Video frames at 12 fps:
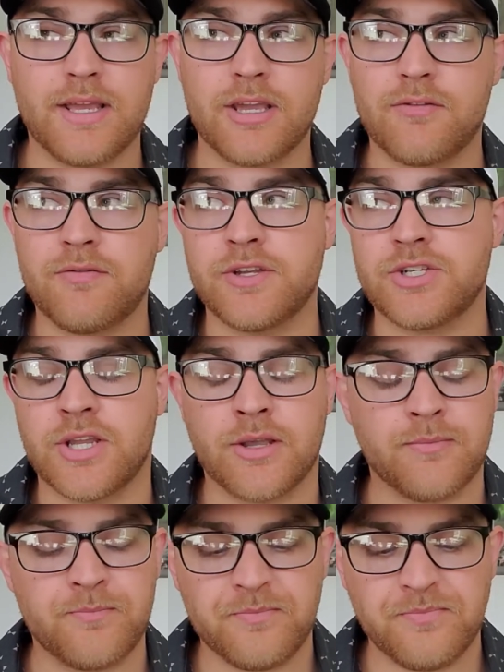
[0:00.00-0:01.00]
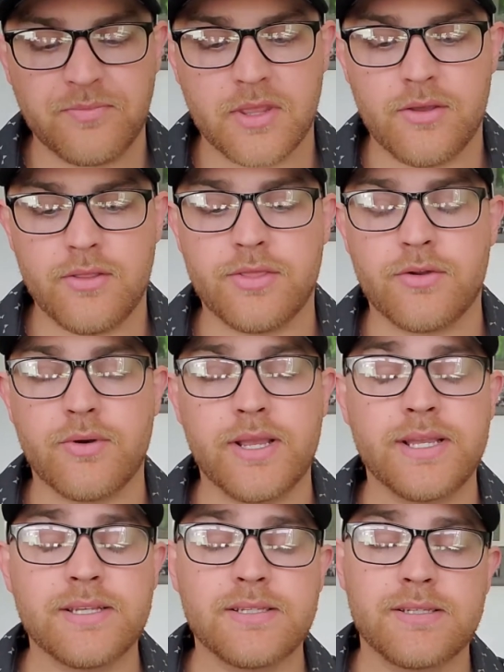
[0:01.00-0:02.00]
and fishing, there
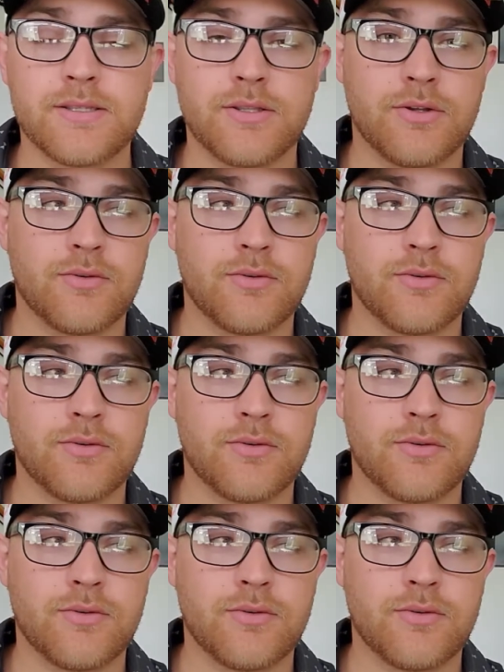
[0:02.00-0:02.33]
is the